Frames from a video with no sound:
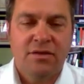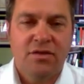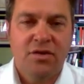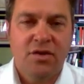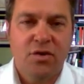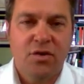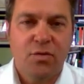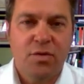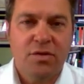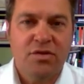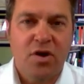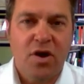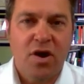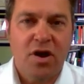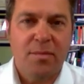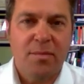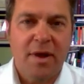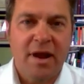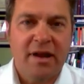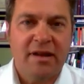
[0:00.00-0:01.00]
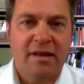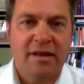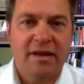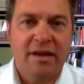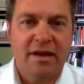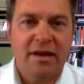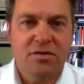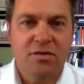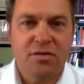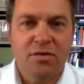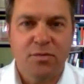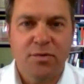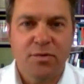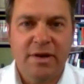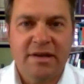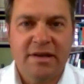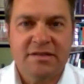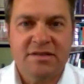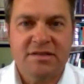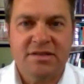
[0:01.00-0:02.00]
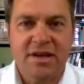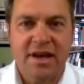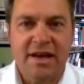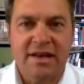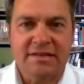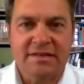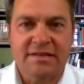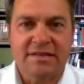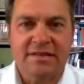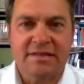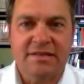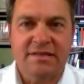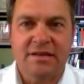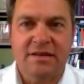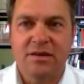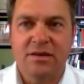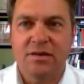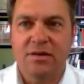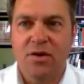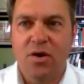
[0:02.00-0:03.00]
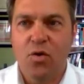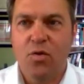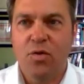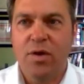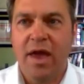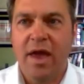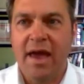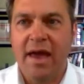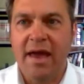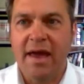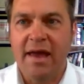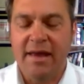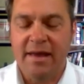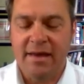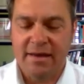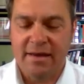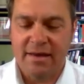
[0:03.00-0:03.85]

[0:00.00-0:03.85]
Do you want to automatically enter the rings? Yes. Okay.